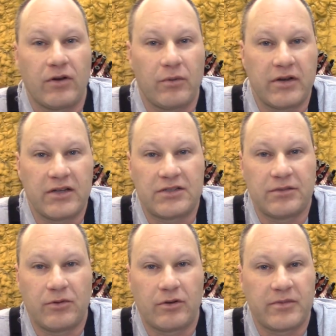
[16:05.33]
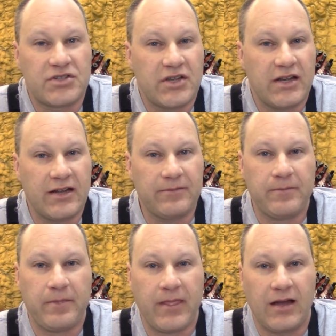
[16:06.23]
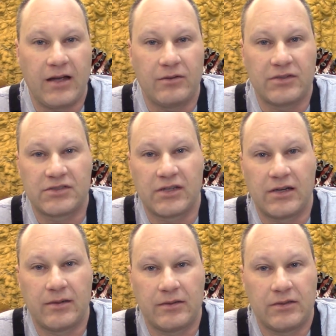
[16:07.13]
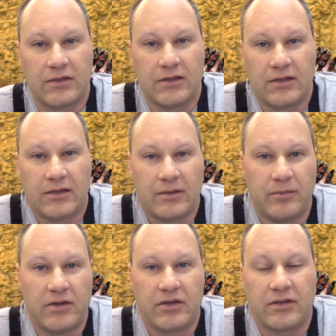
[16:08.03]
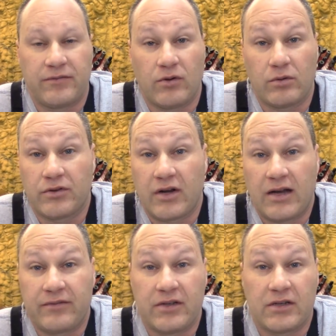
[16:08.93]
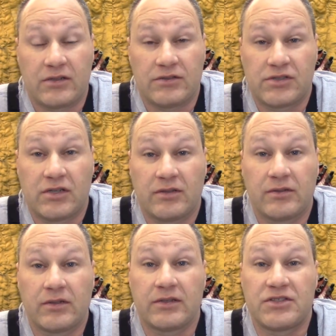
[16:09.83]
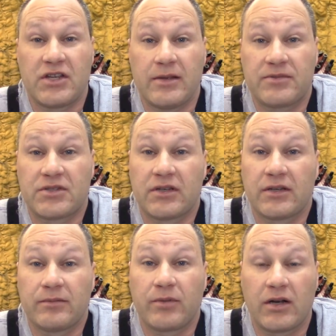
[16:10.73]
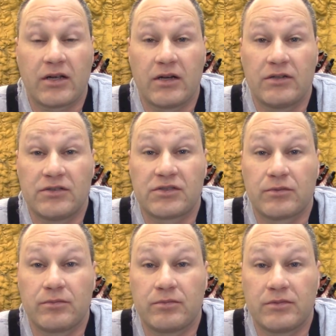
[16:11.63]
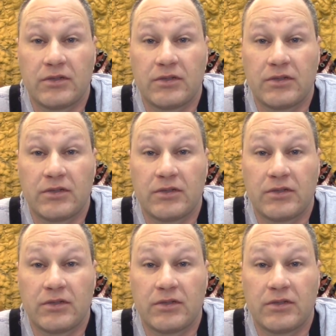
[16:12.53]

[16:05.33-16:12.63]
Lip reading: I went into more machining, I was building four-wheel drive vehicles, Jeeps and Broncos and